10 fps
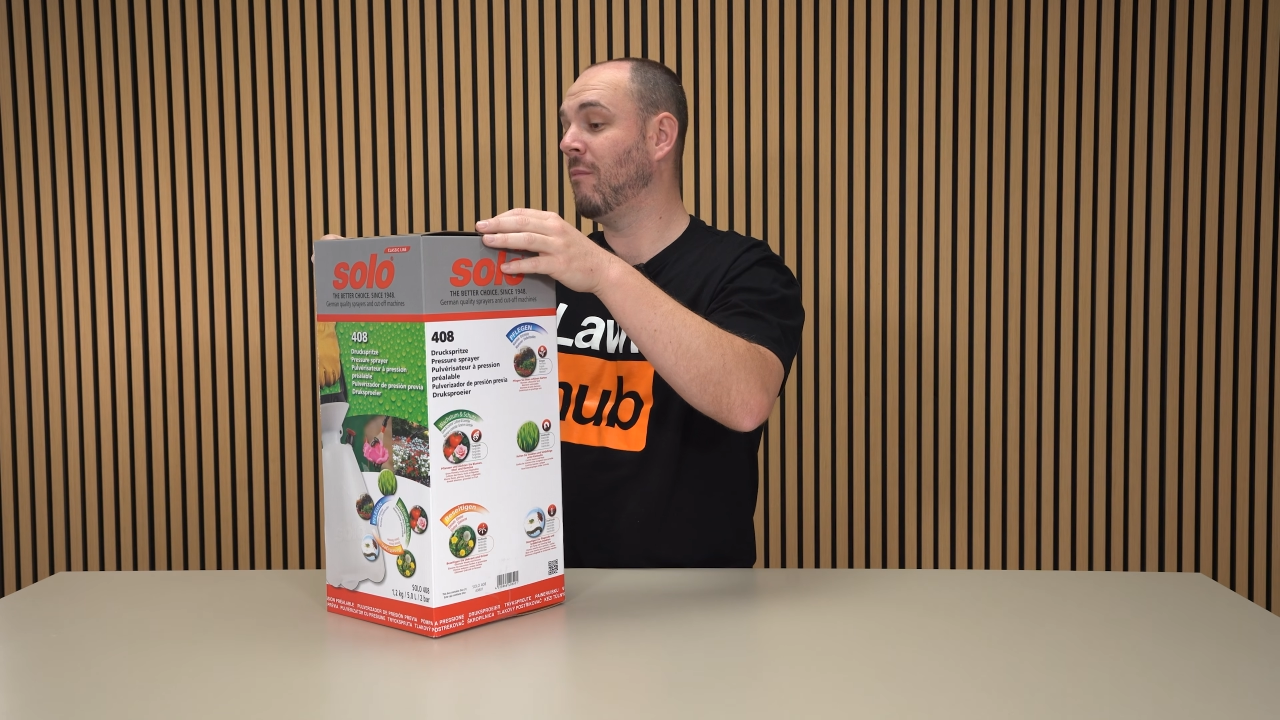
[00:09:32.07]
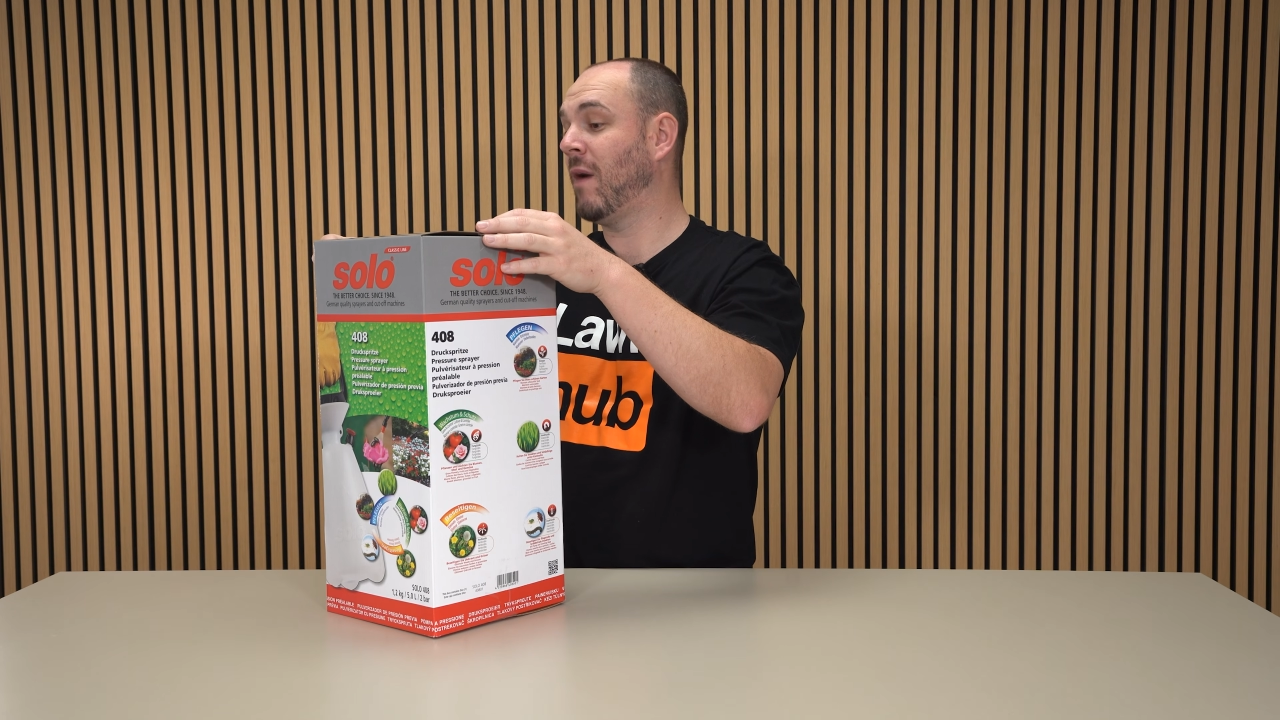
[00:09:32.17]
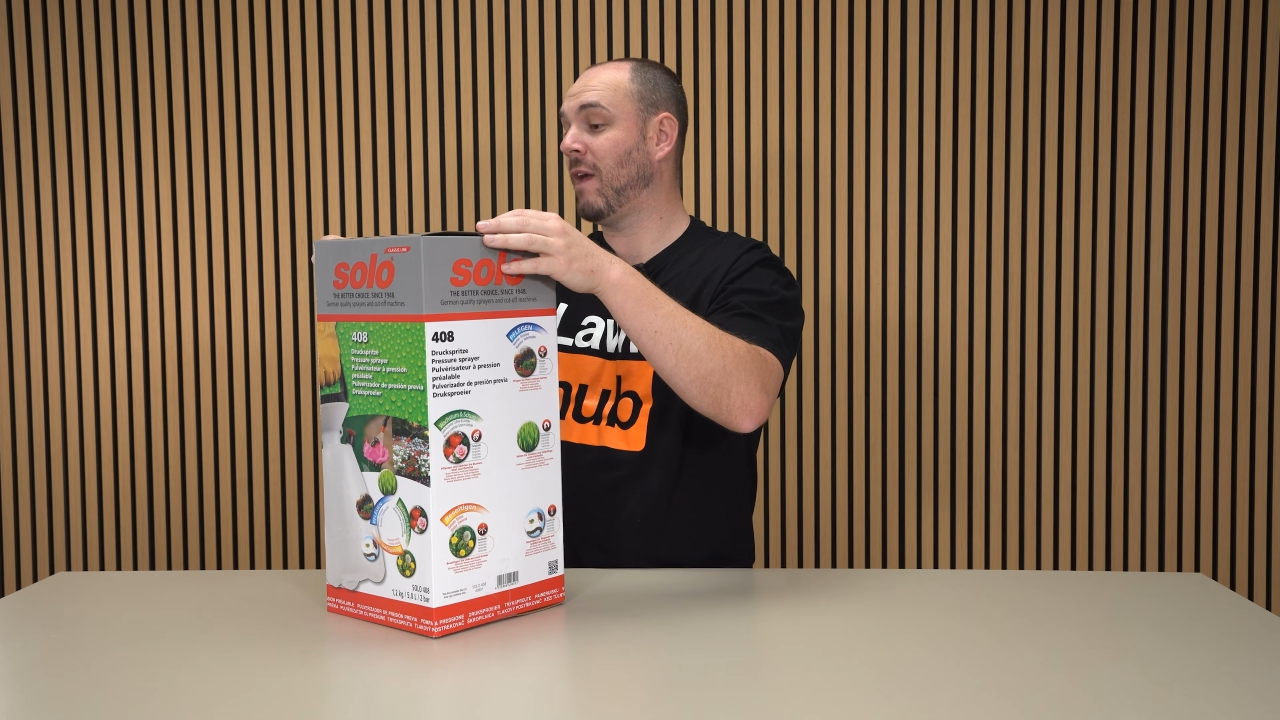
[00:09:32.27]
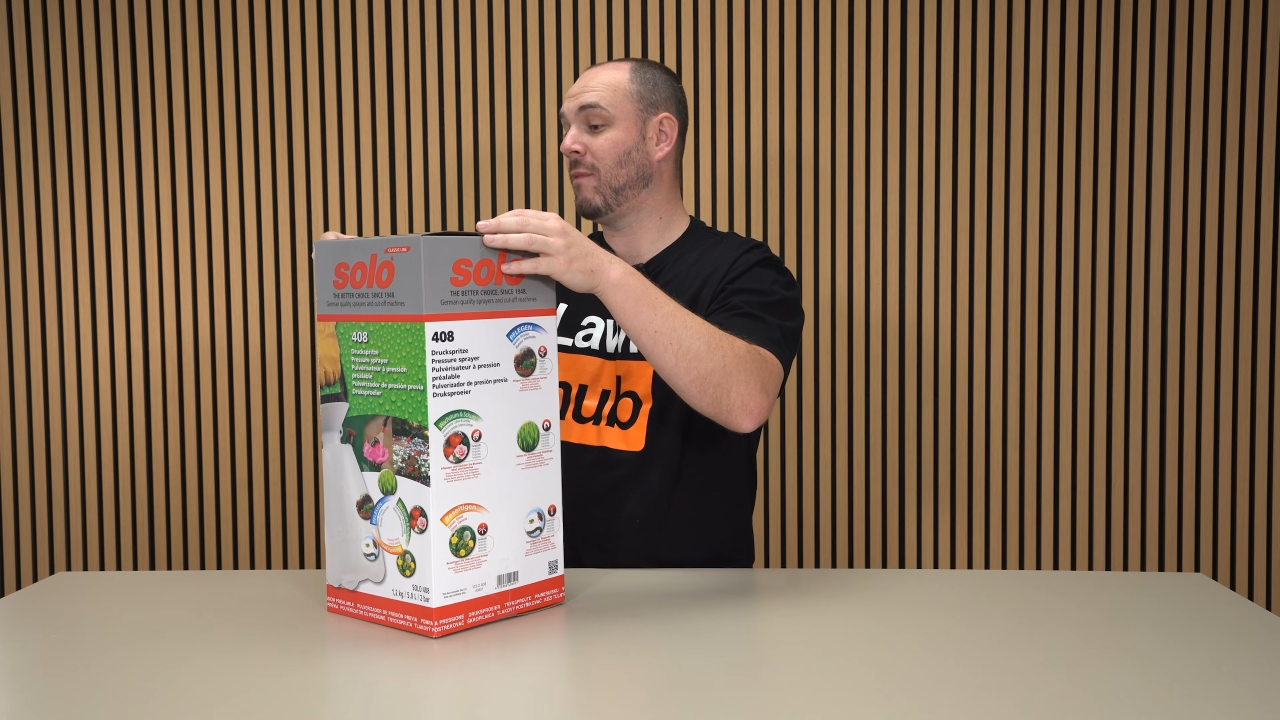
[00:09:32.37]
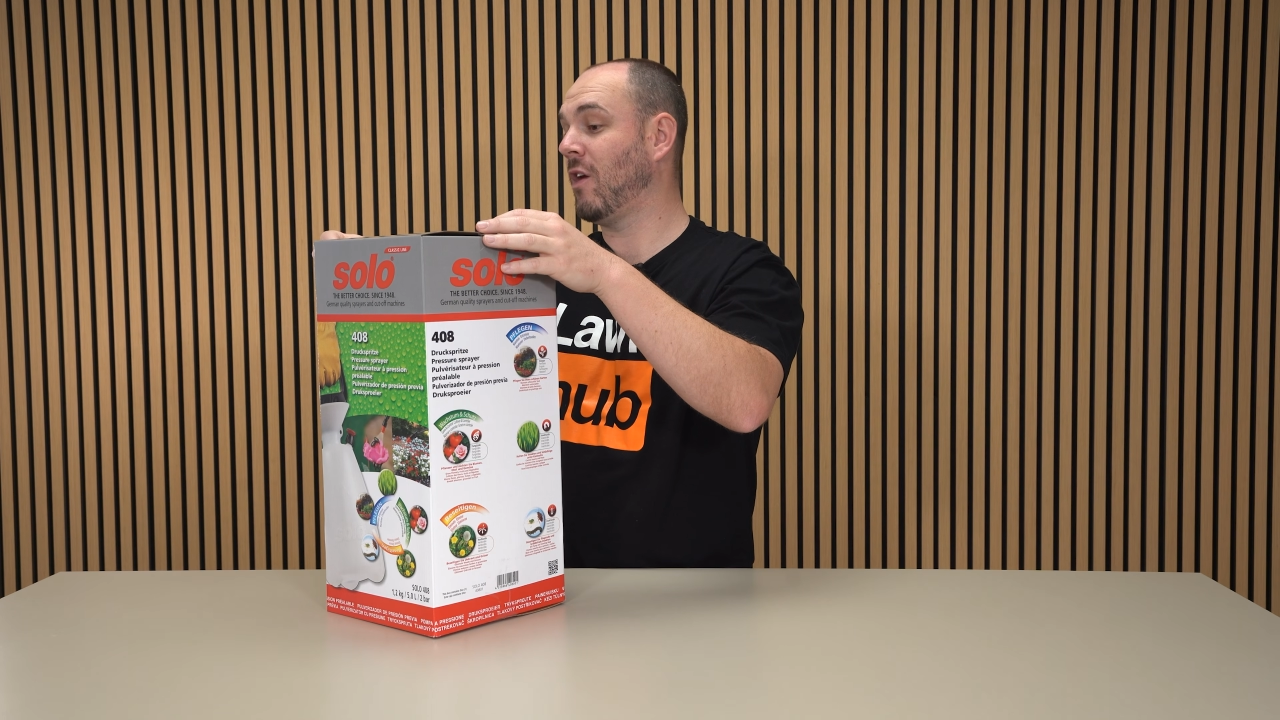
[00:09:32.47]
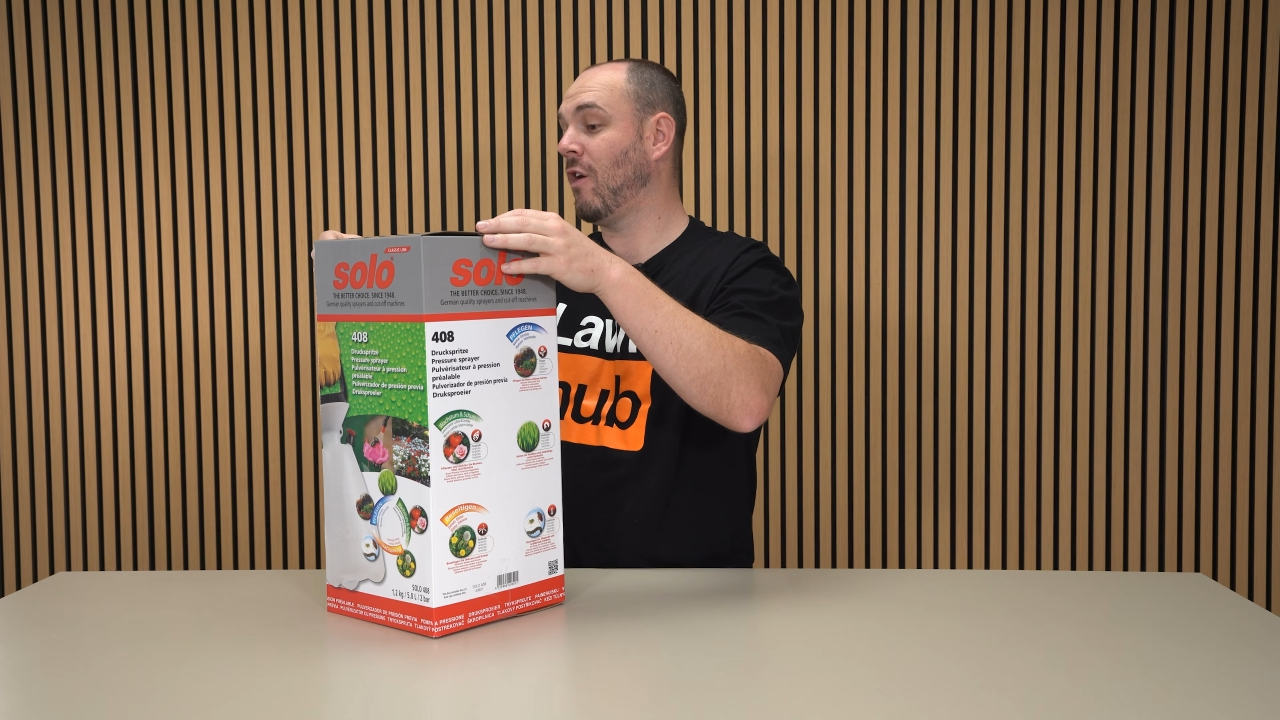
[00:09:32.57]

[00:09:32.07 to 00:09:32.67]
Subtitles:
maybe